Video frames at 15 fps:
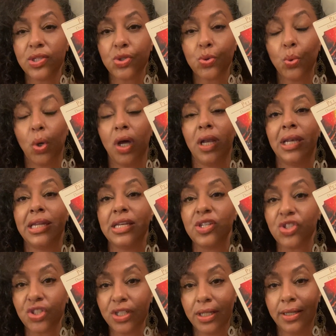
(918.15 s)
to
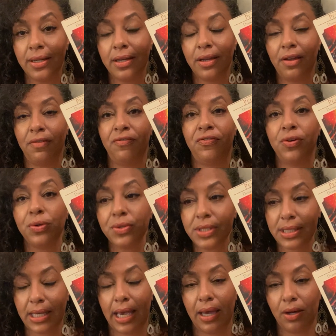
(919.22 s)
unleash it in full
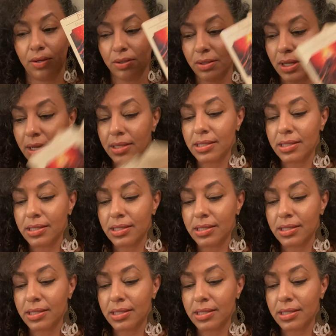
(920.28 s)
scale